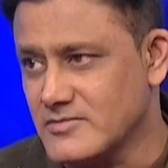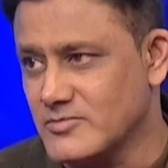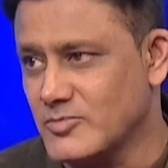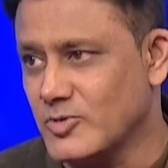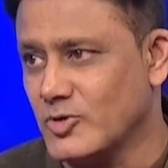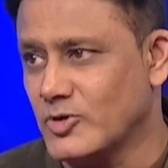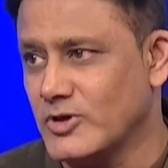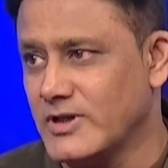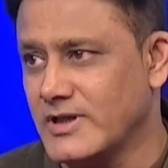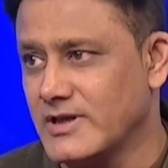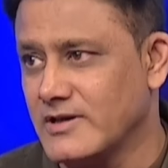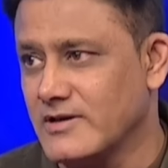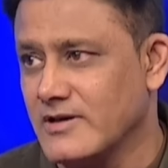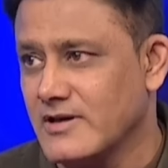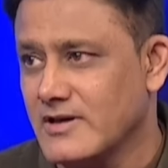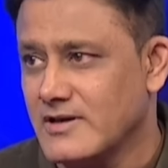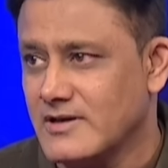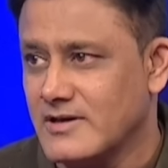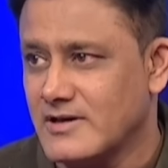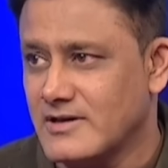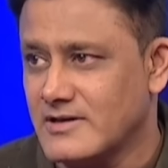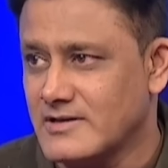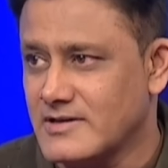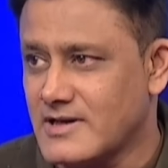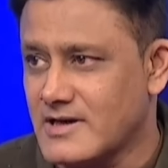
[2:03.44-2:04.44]
of the bowling
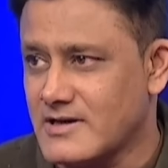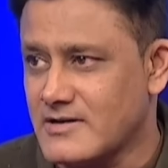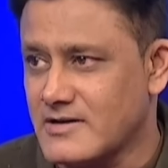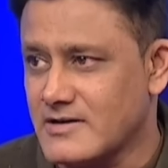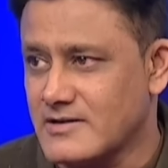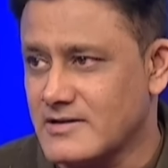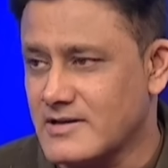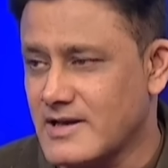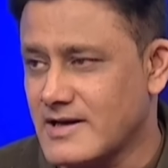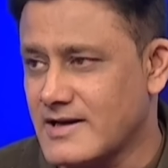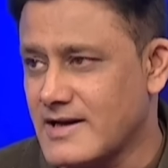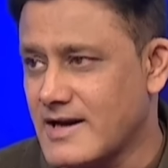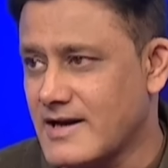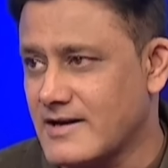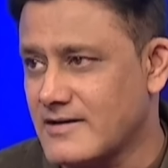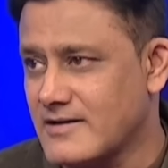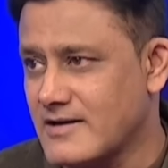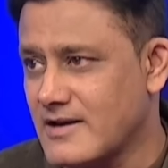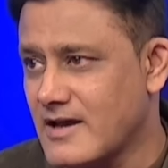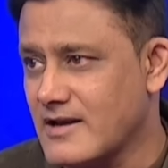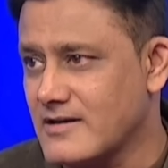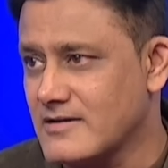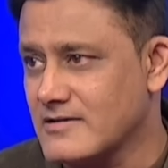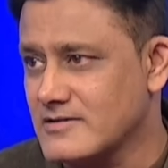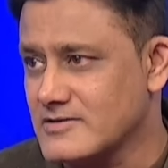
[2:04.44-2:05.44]
that had
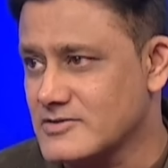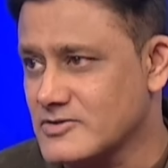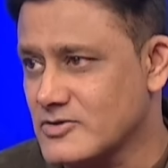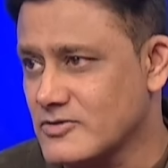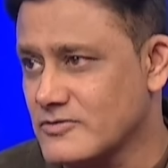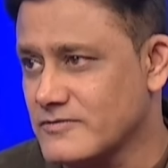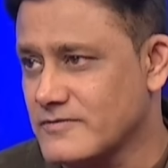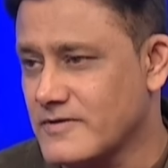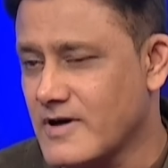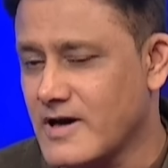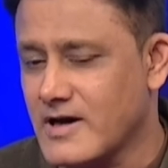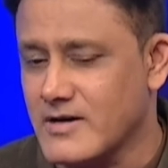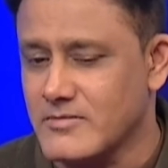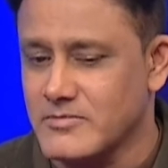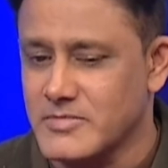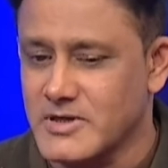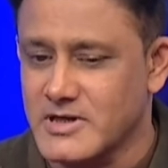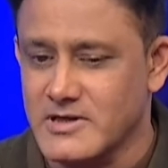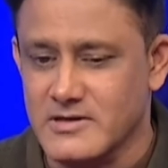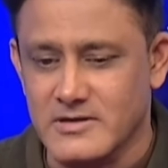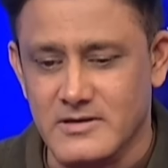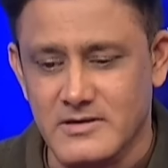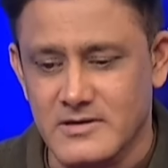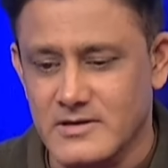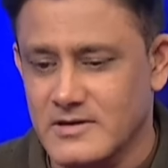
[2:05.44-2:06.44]
done so far.
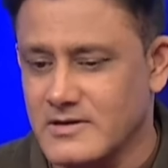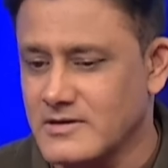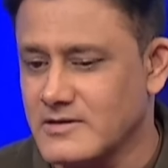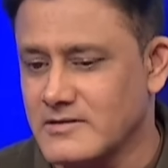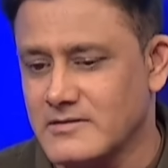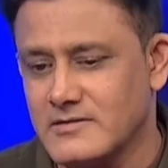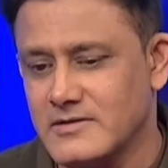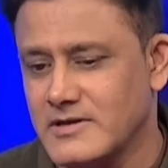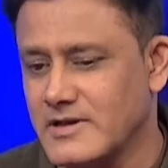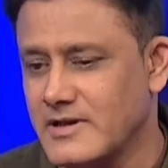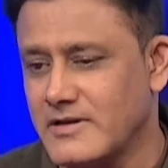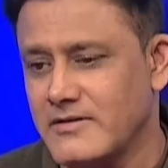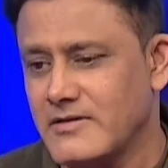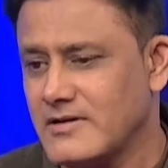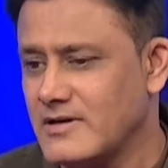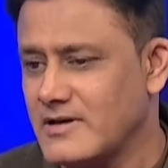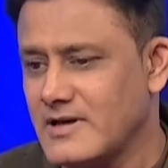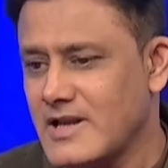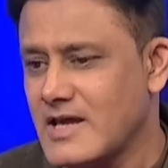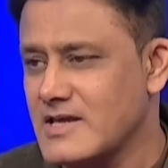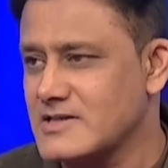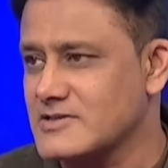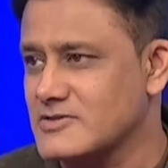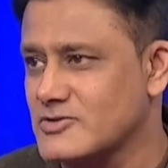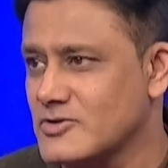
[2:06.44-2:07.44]
But
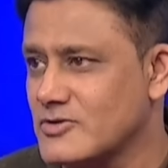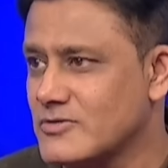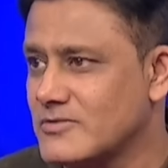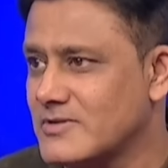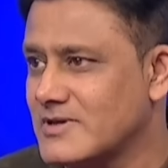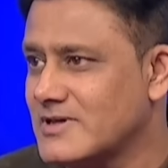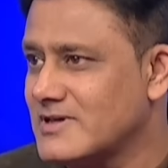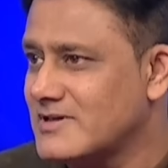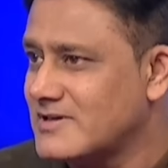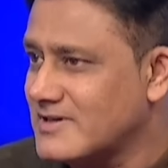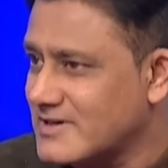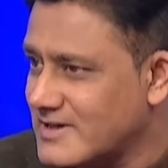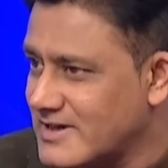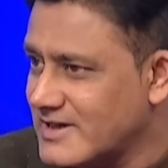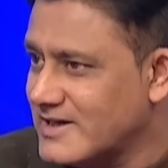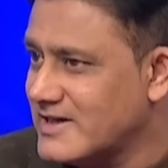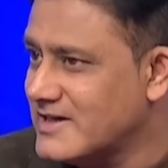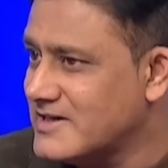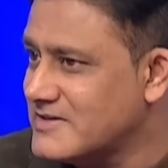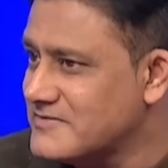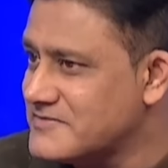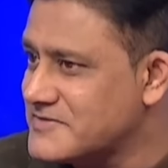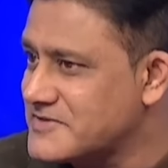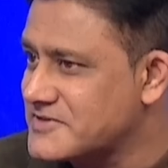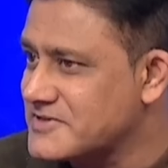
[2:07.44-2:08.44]
last over,
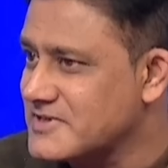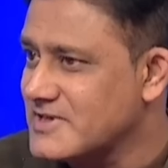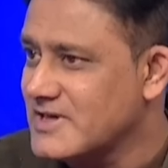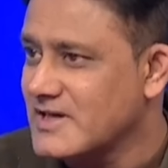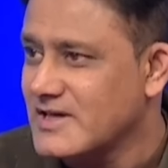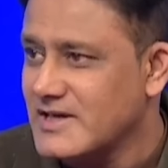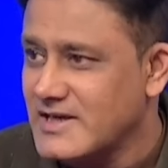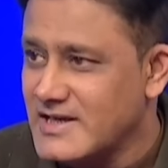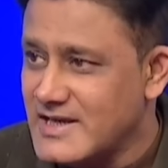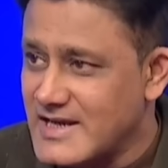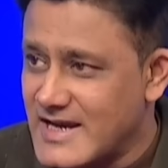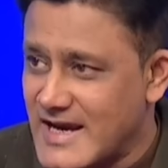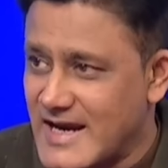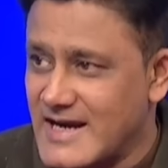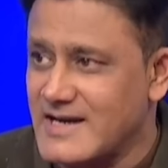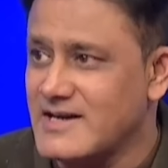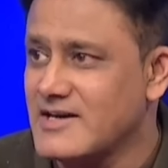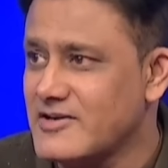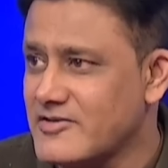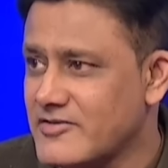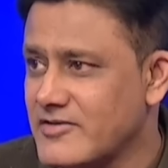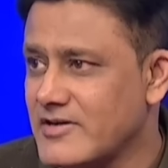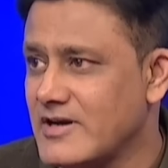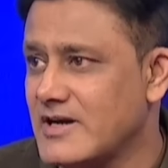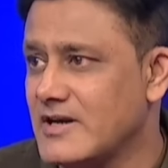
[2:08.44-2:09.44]
nerves, he held
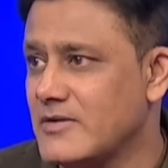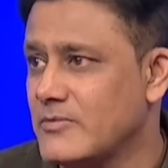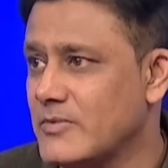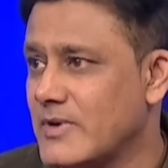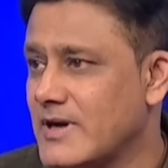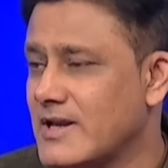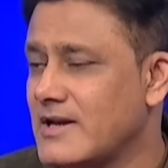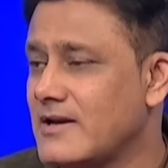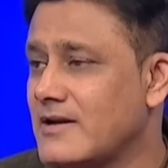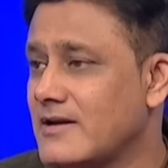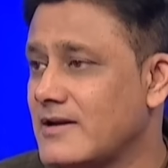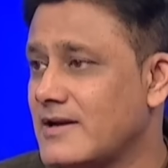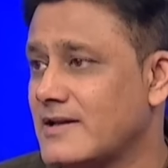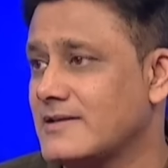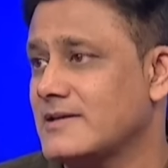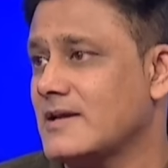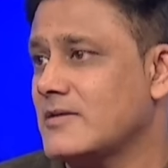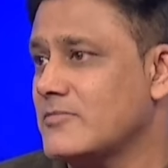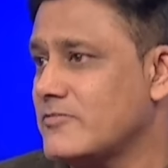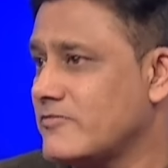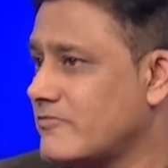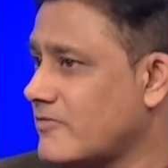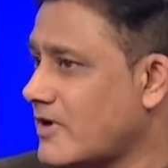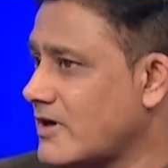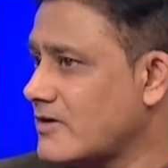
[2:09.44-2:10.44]
it really well. And
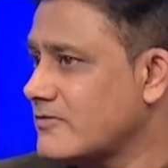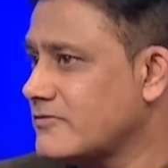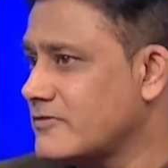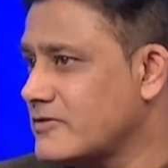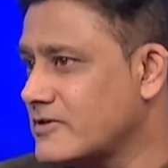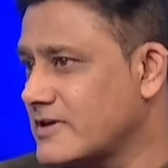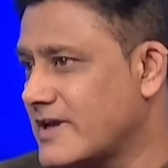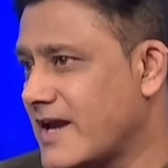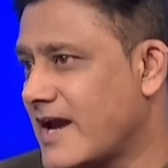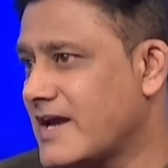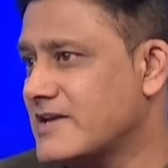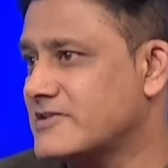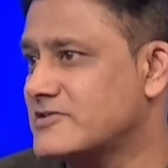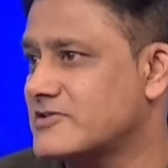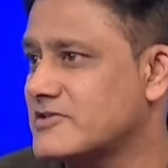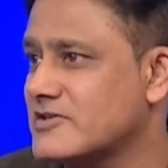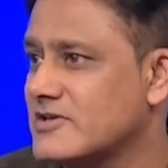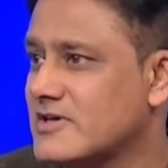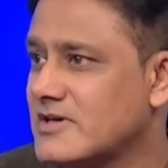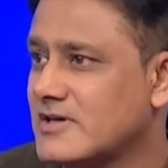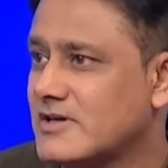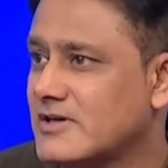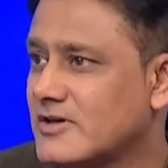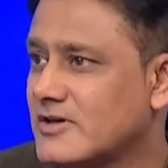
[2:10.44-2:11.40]
that wonderful catch,